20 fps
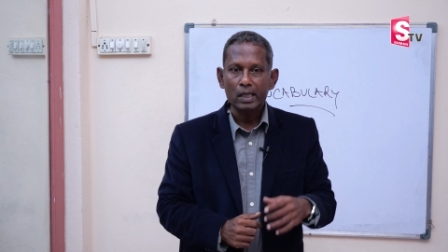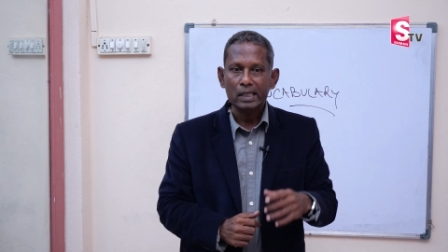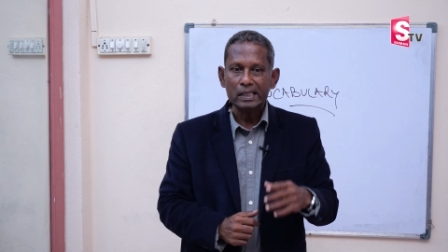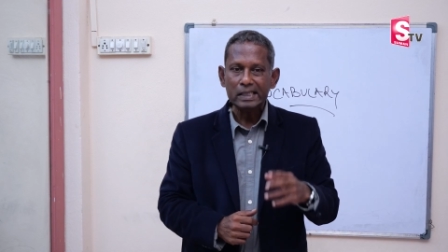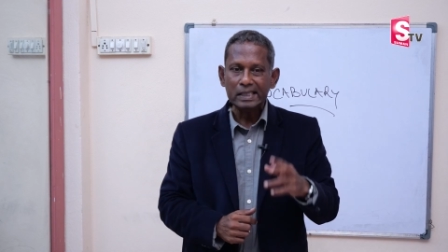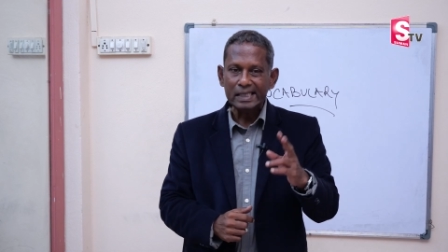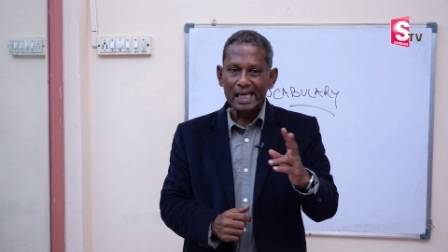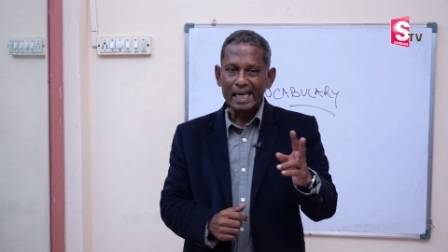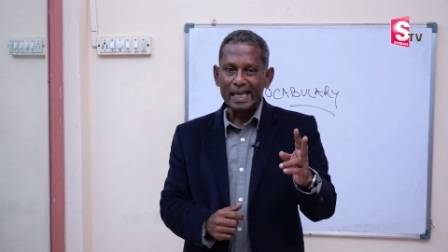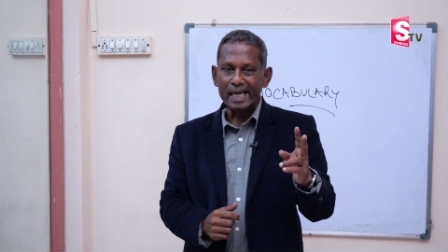
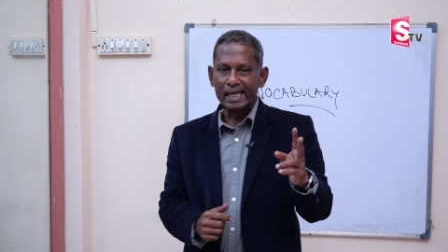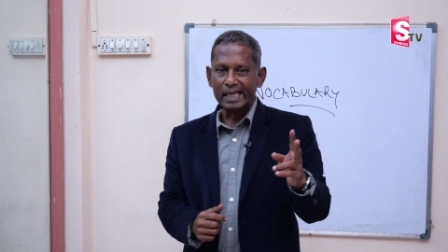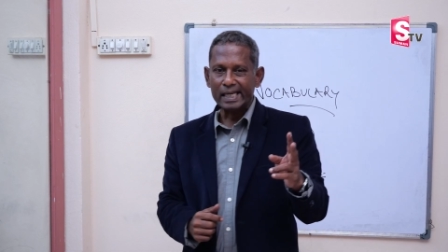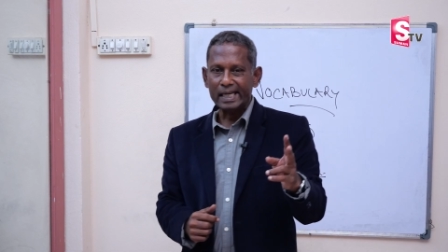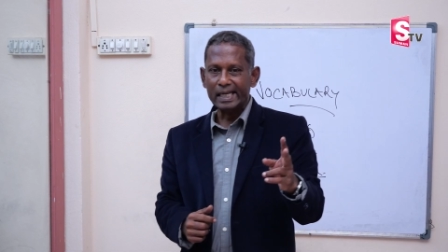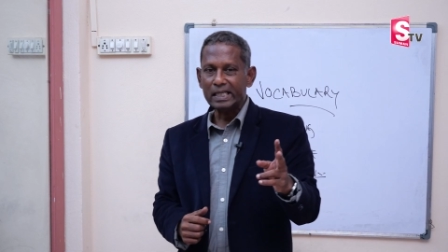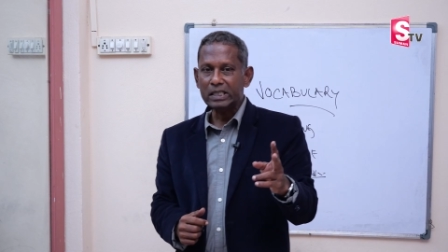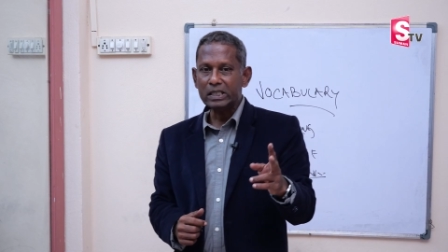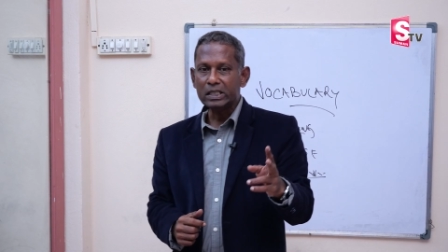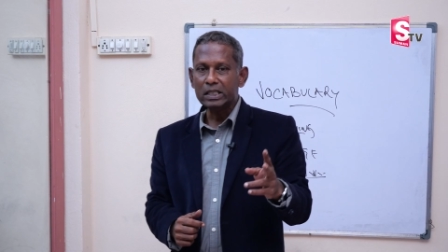Second
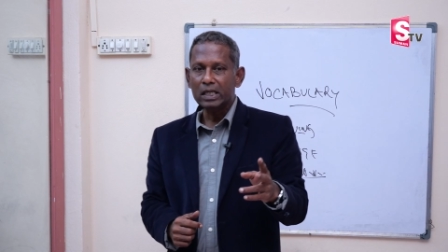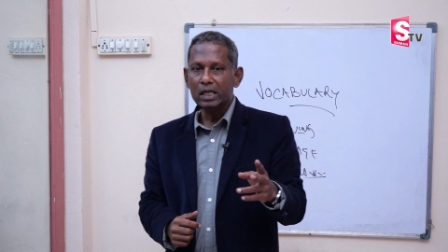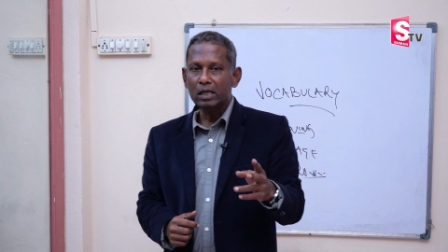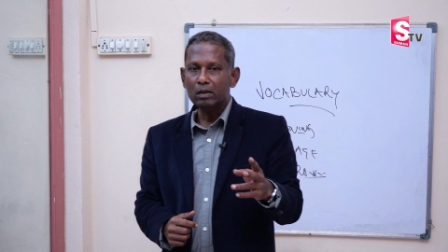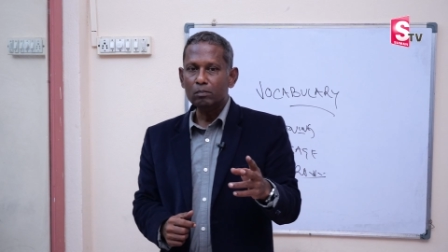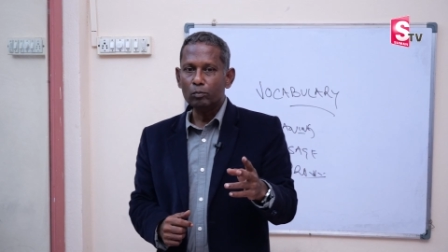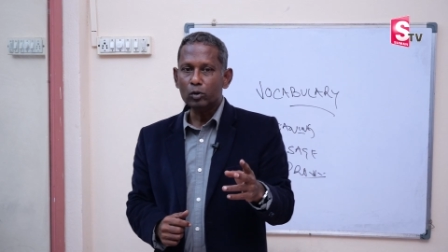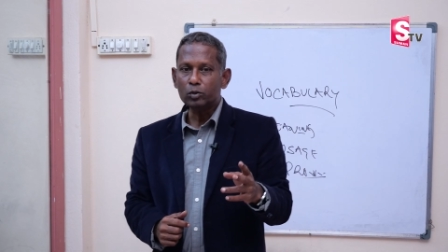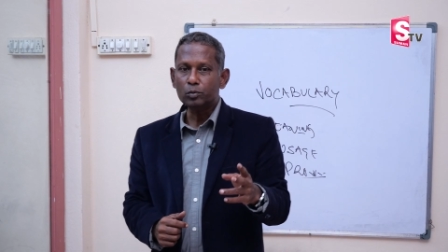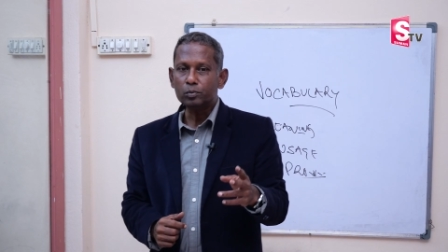is
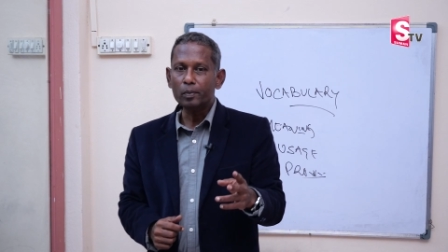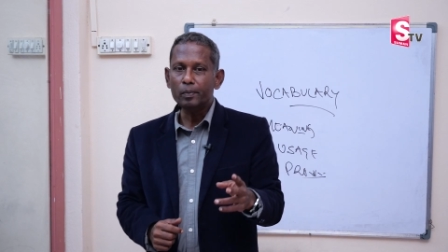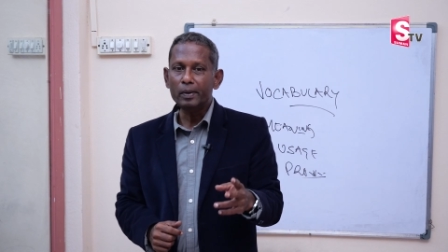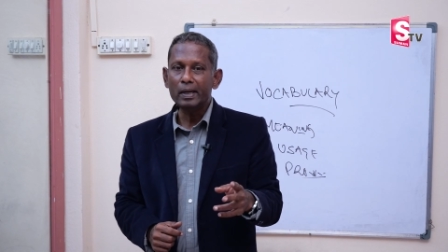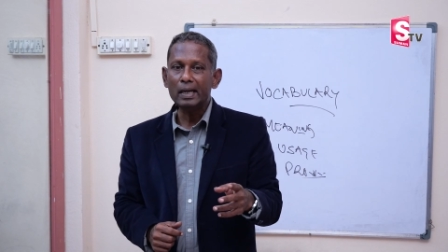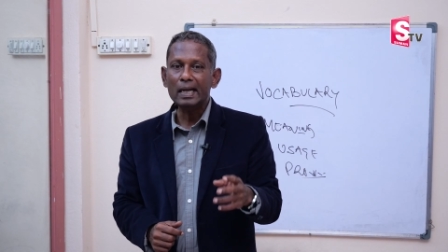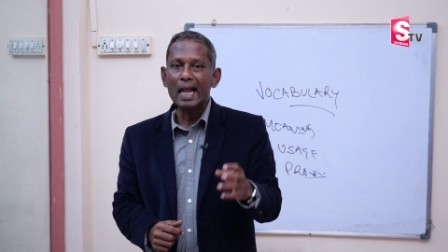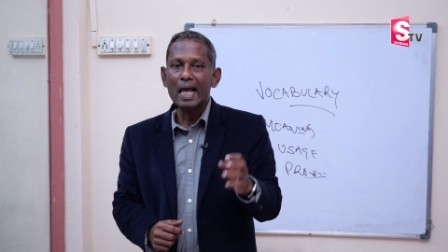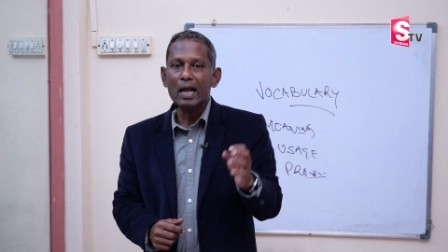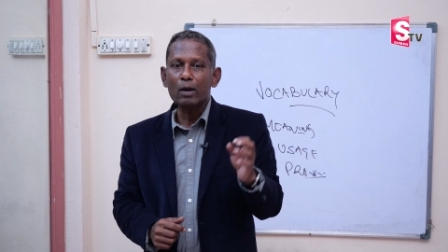most
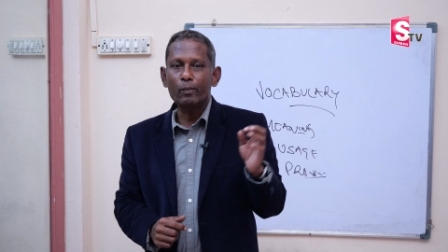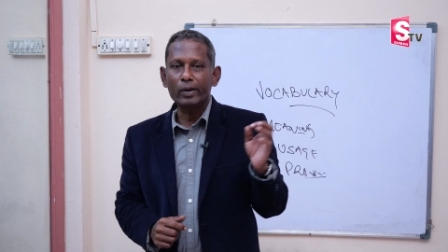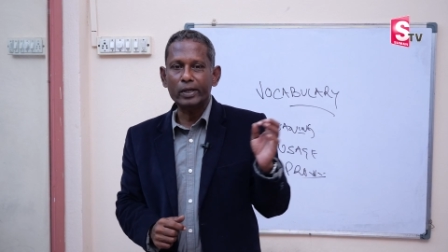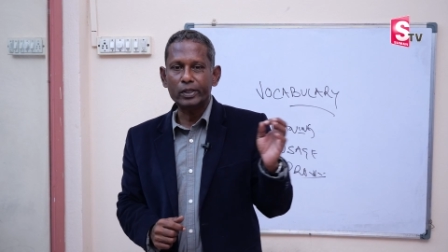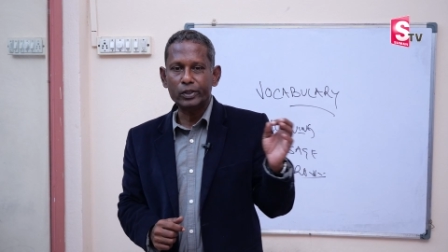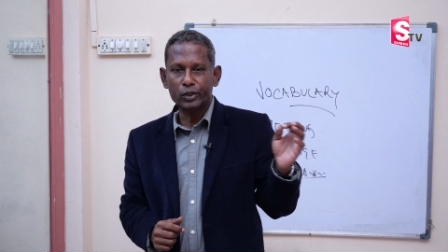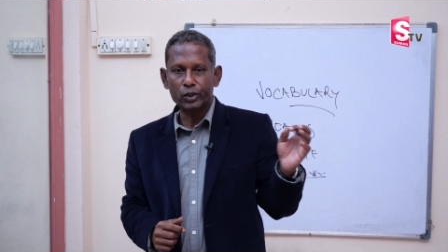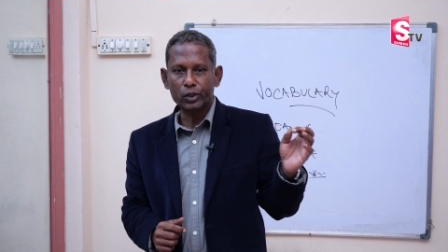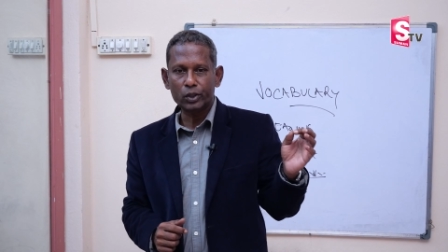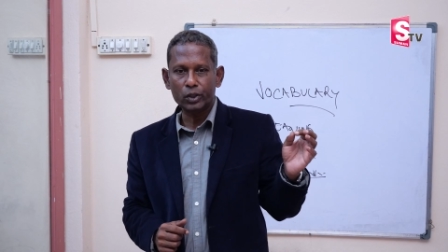probably
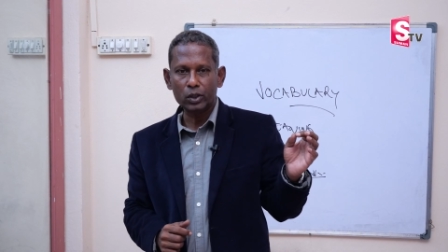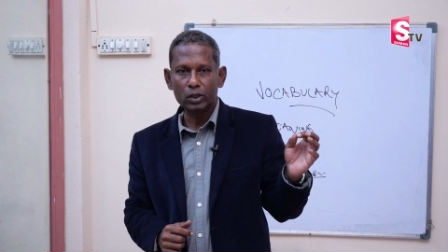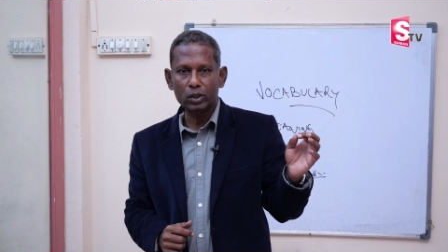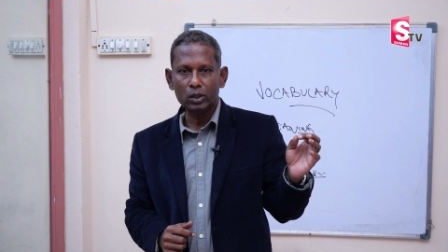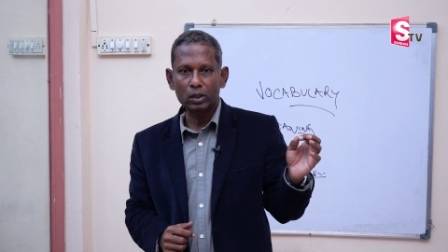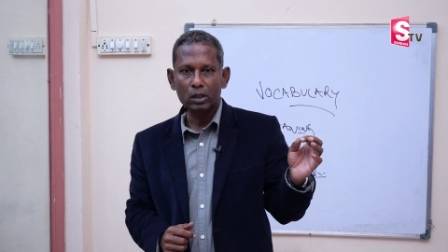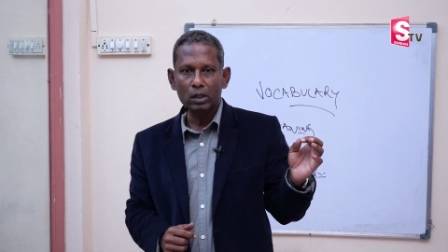language.